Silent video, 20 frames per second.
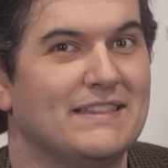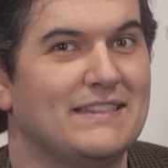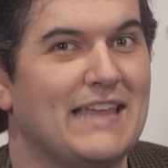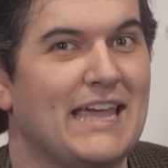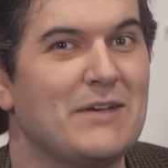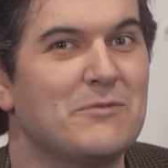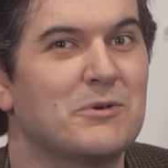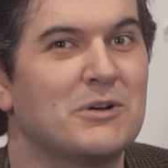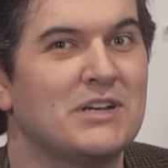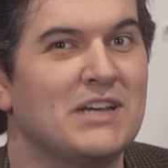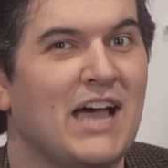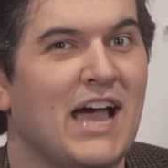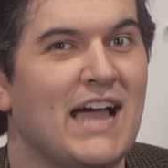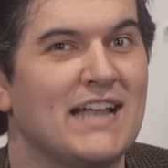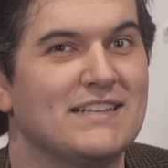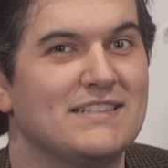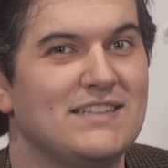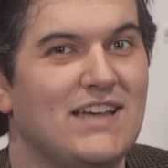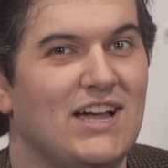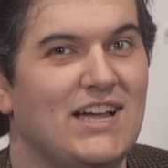They were
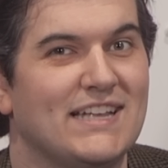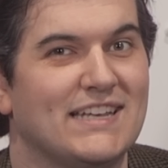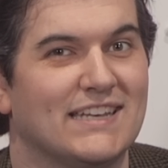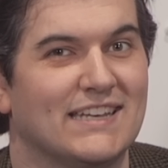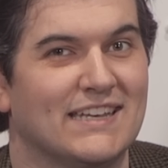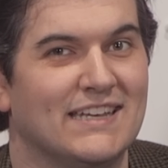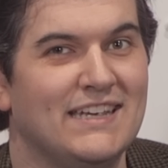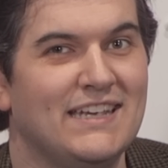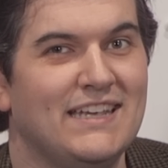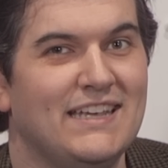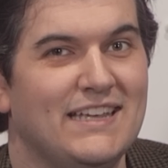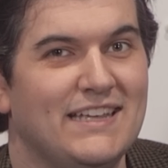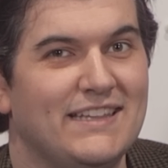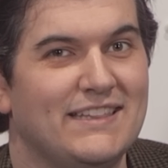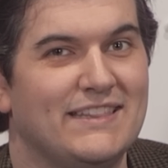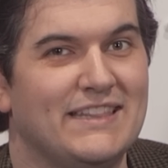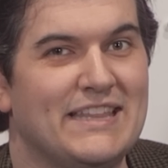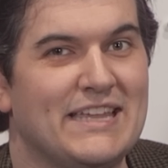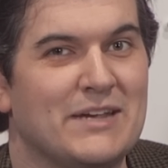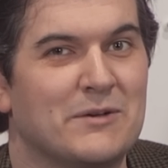not done.
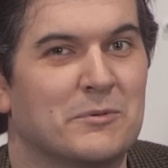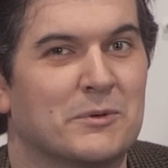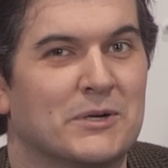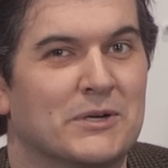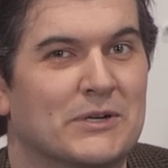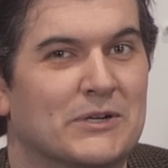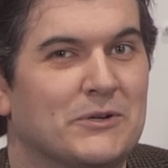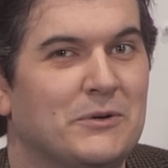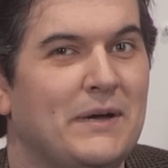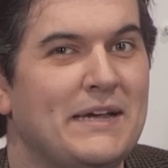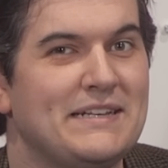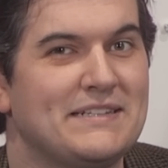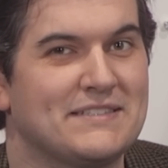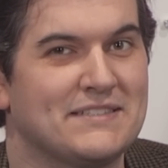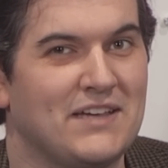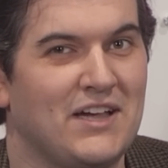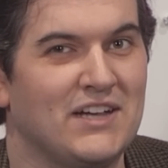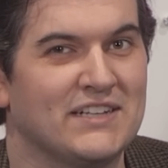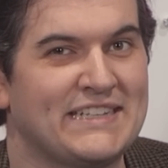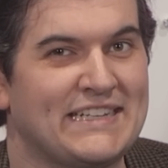They were quite
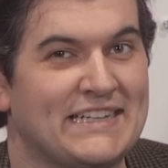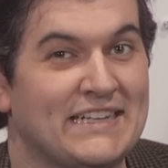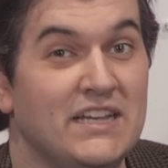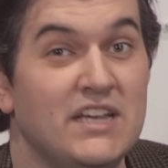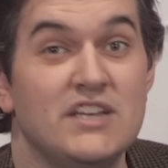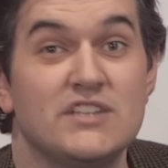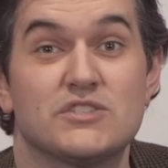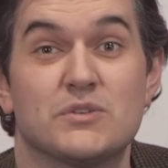soggy.